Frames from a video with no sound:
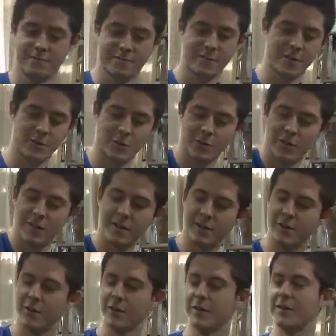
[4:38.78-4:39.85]
this one here
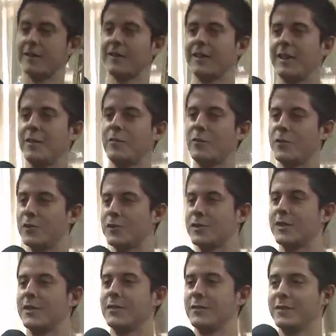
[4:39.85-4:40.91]
you can keep for
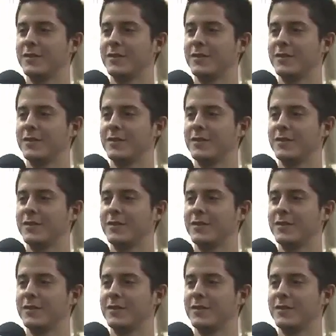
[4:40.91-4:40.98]
yourself.